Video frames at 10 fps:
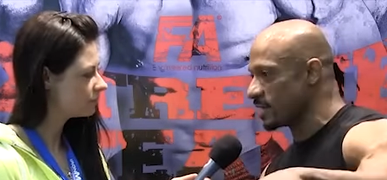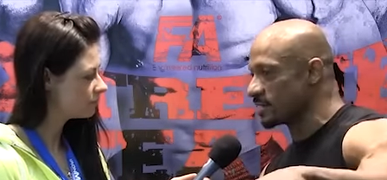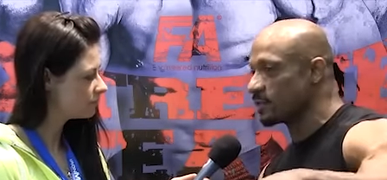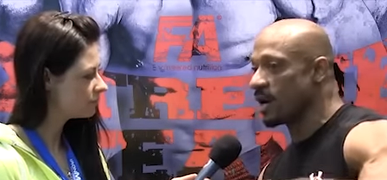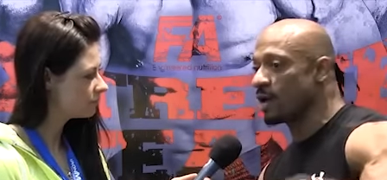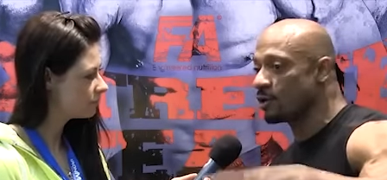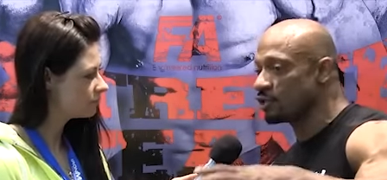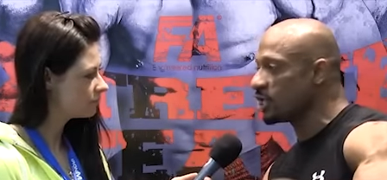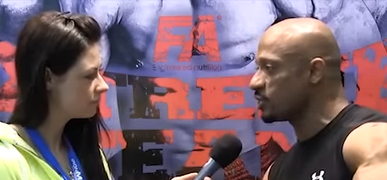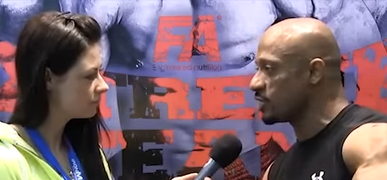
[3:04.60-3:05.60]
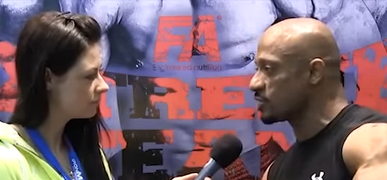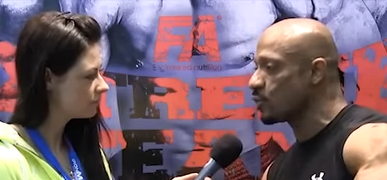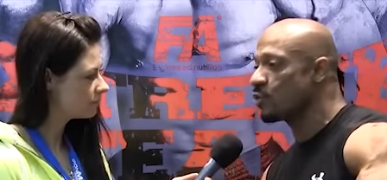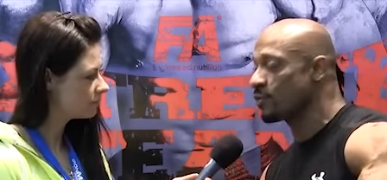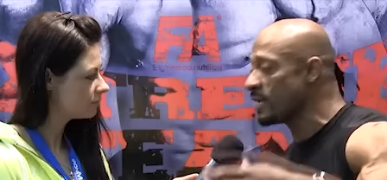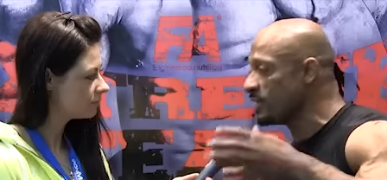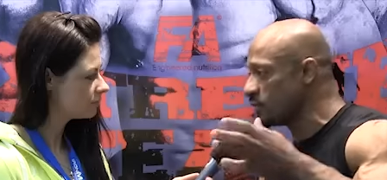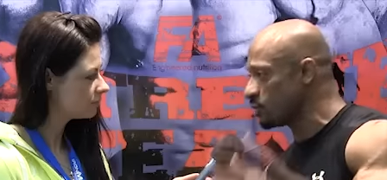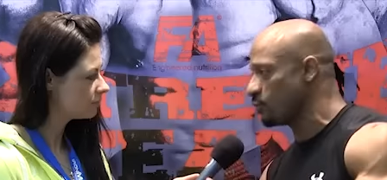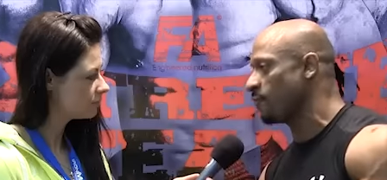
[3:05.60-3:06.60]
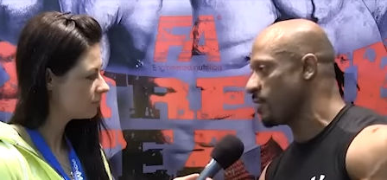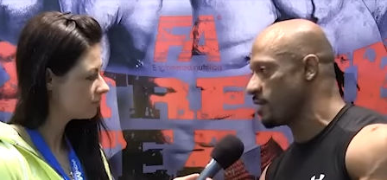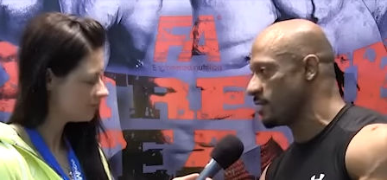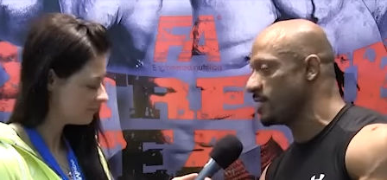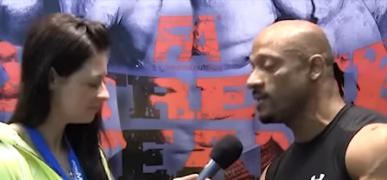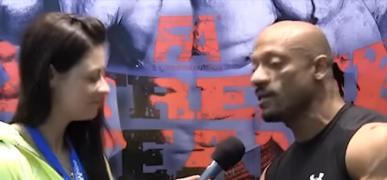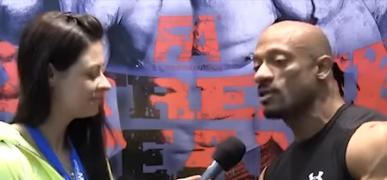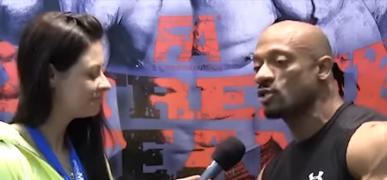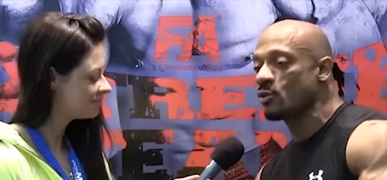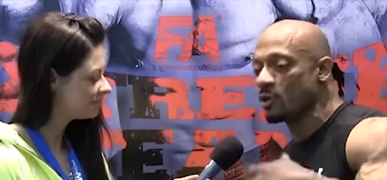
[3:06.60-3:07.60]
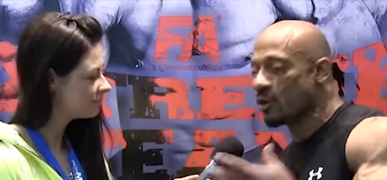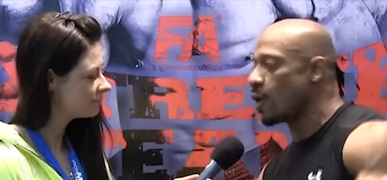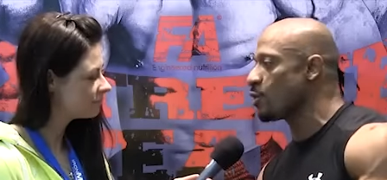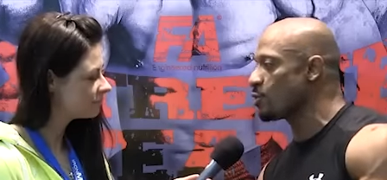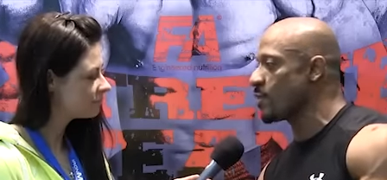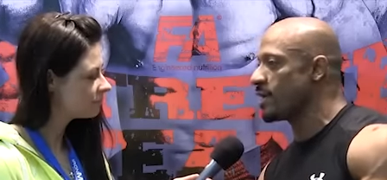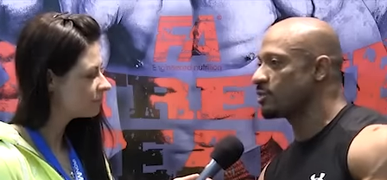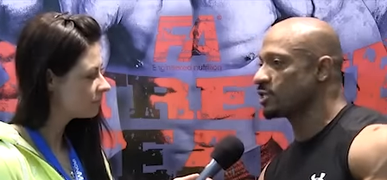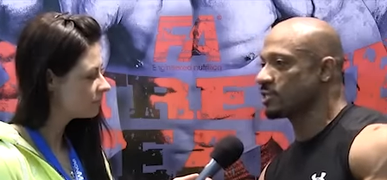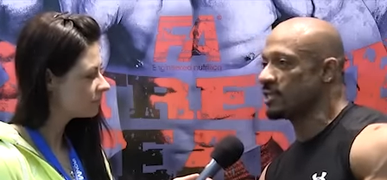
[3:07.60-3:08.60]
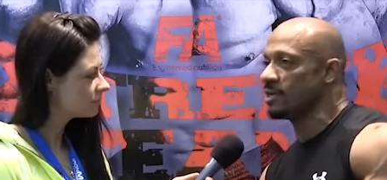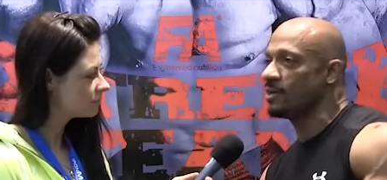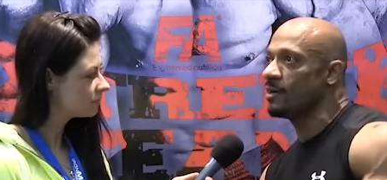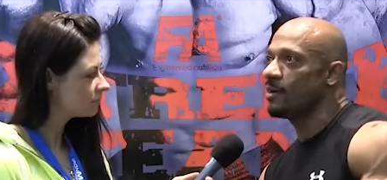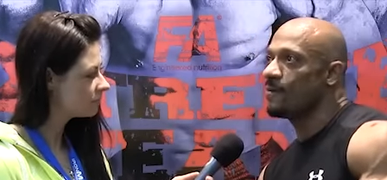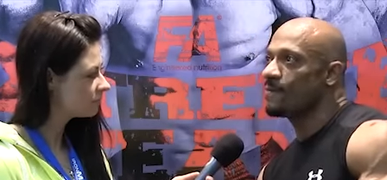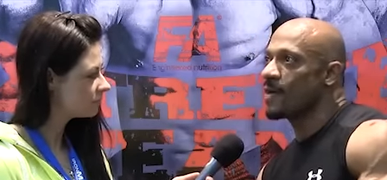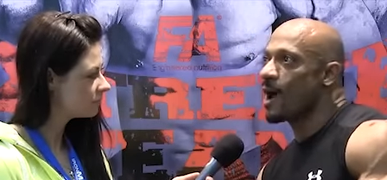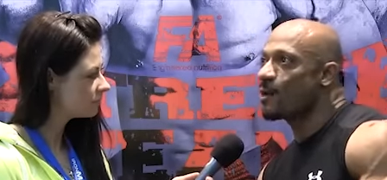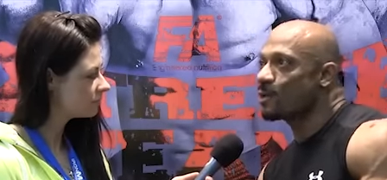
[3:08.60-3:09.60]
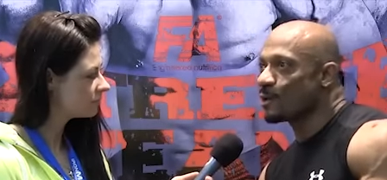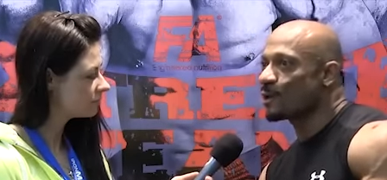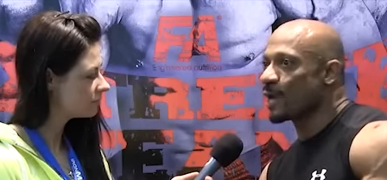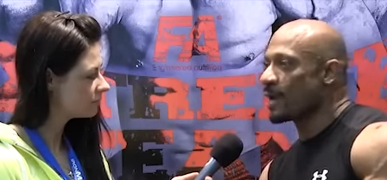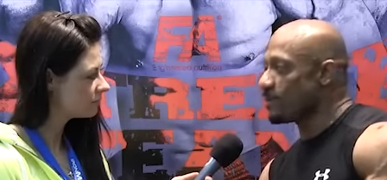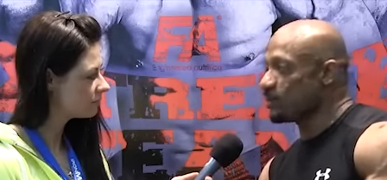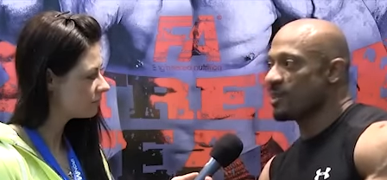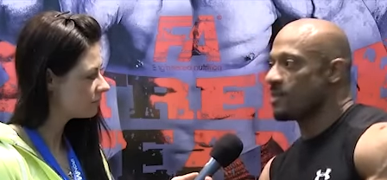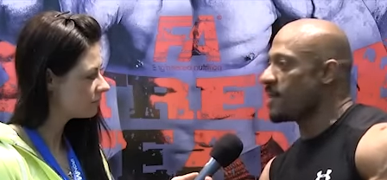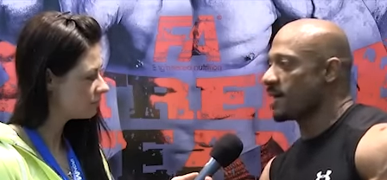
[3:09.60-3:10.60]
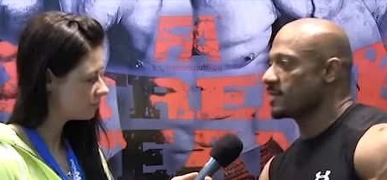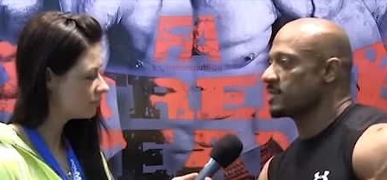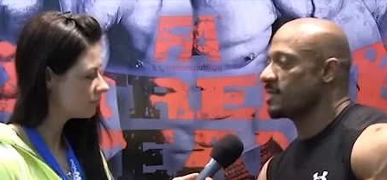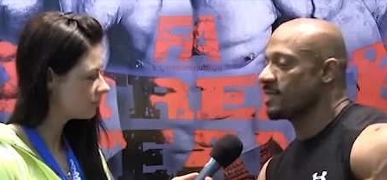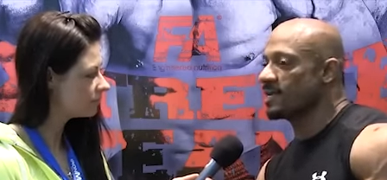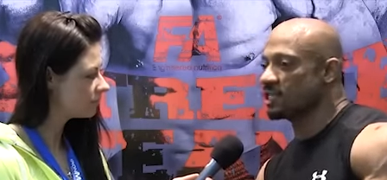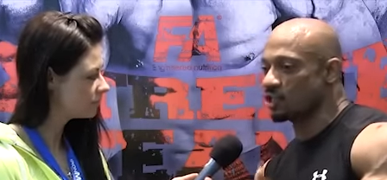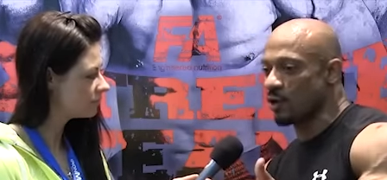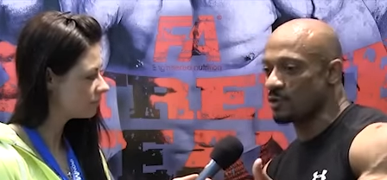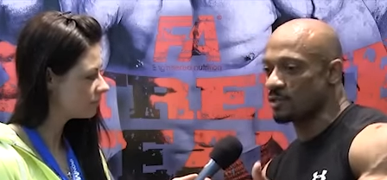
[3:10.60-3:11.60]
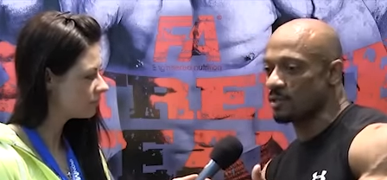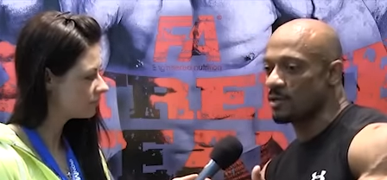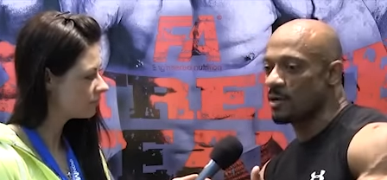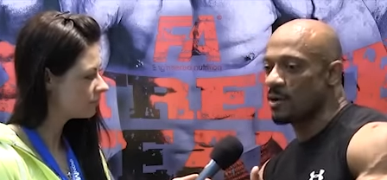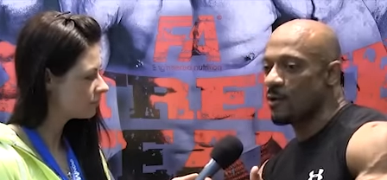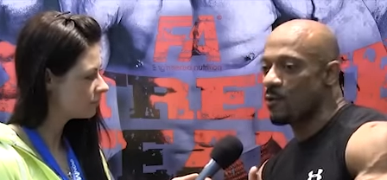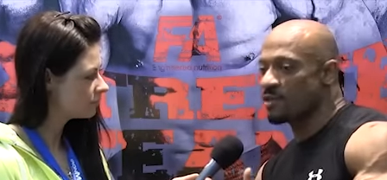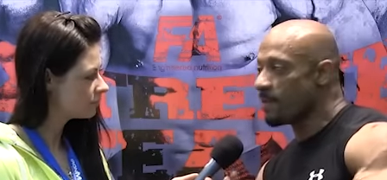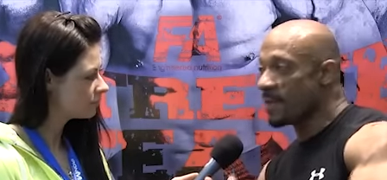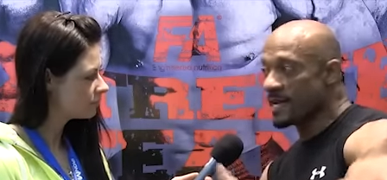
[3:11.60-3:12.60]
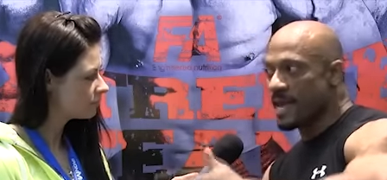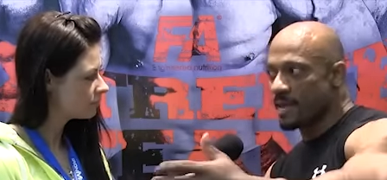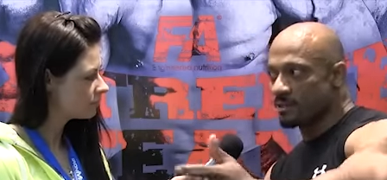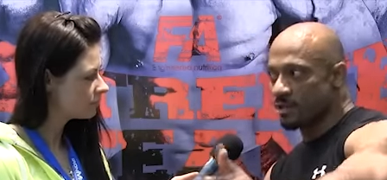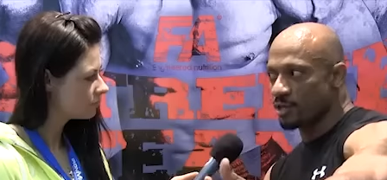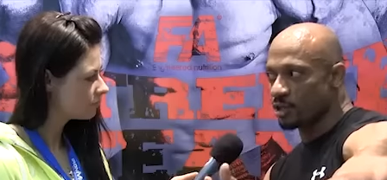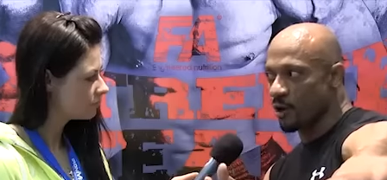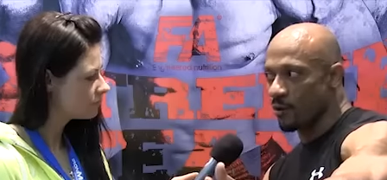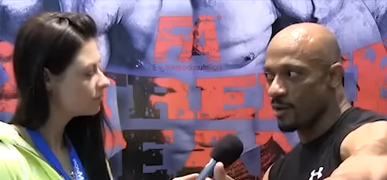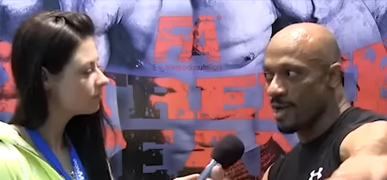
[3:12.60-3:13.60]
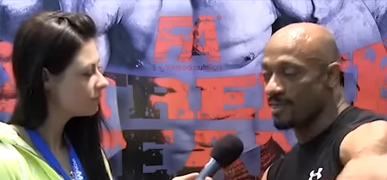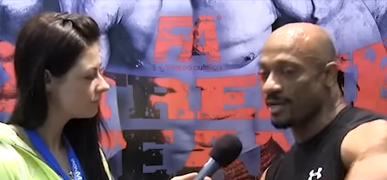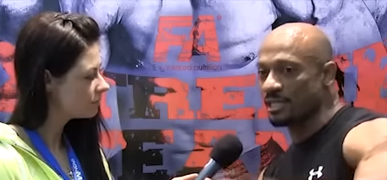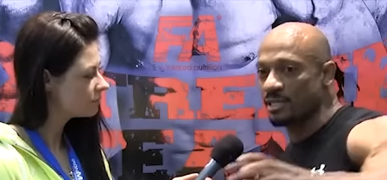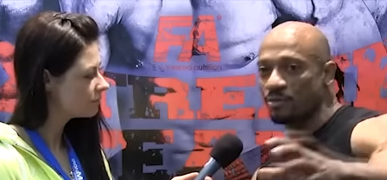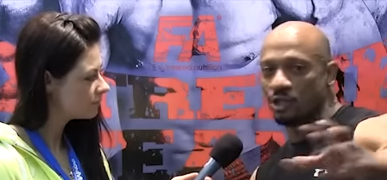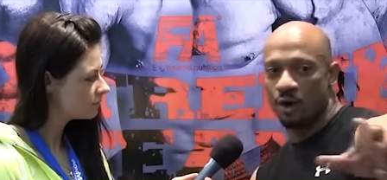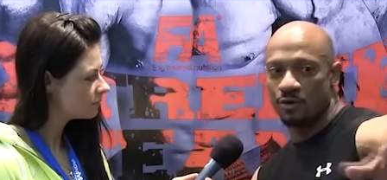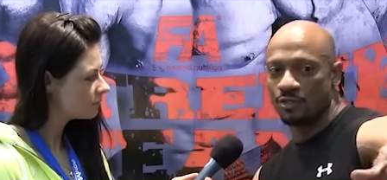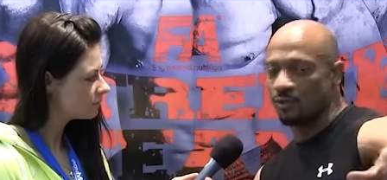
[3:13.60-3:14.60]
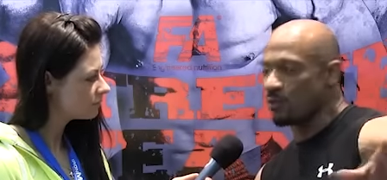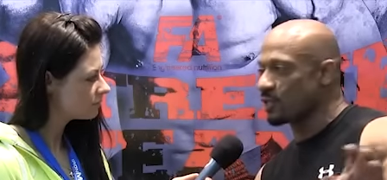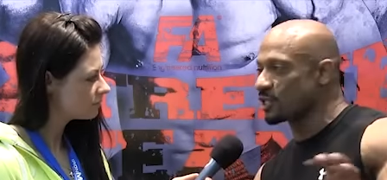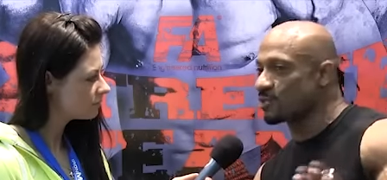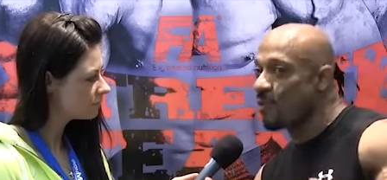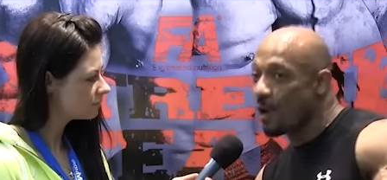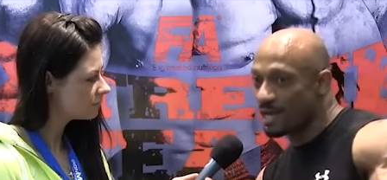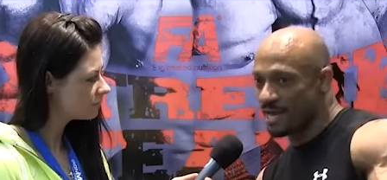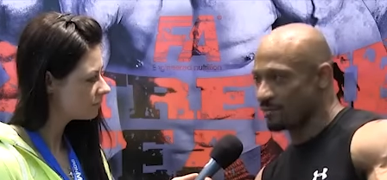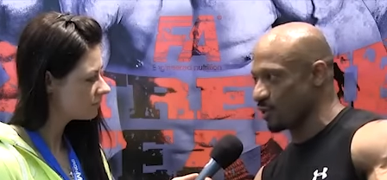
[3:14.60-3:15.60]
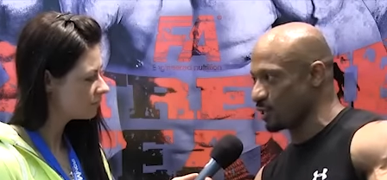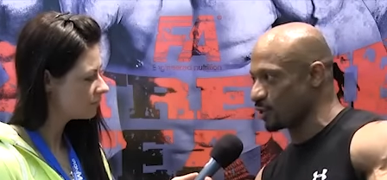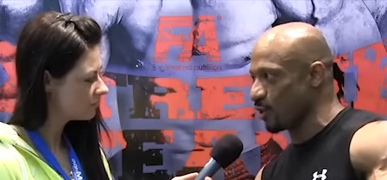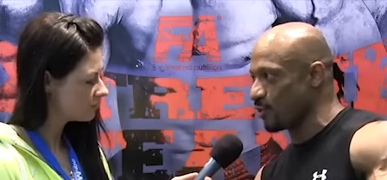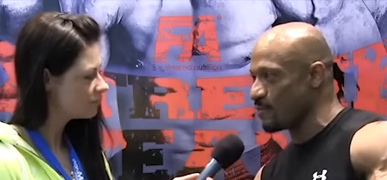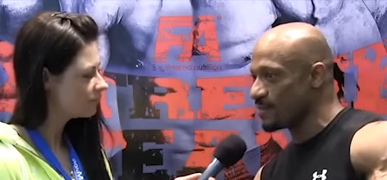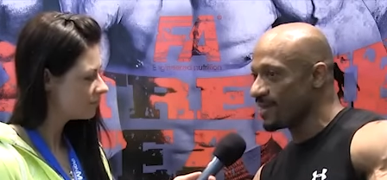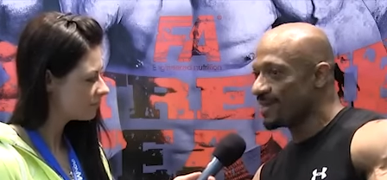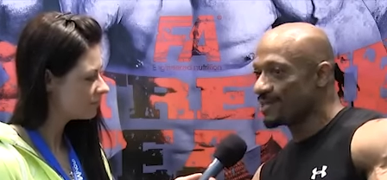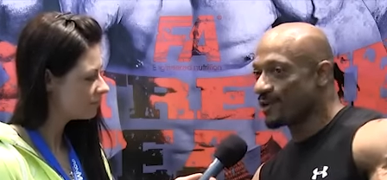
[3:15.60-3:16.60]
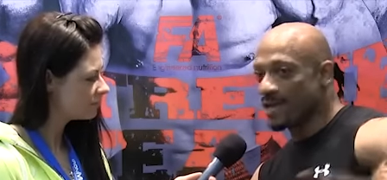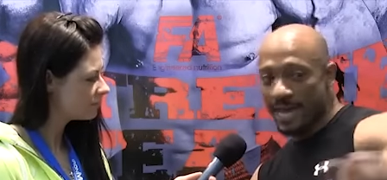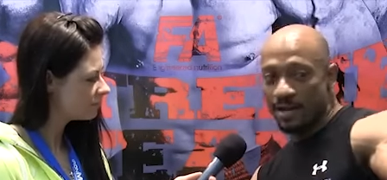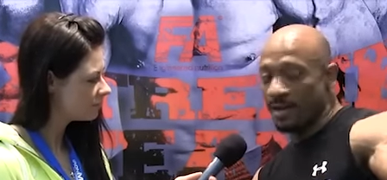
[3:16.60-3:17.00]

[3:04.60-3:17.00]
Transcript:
Speaker 1: us. I know judges who really judge you fairly. So we'll go all the way to see how you look like between the best. There is shows with the big names on the show, and there is some shows with the small names on the show. So you can